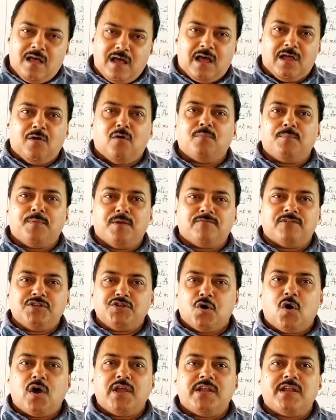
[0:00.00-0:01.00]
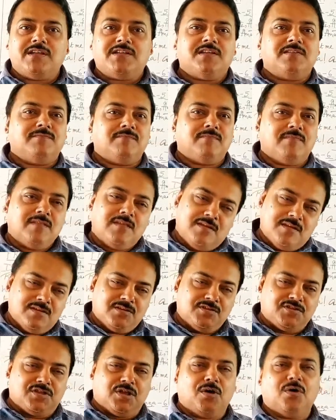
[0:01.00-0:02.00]
I hope you've enjoyed it.
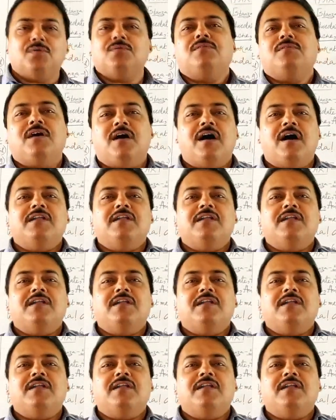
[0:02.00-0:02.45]
So,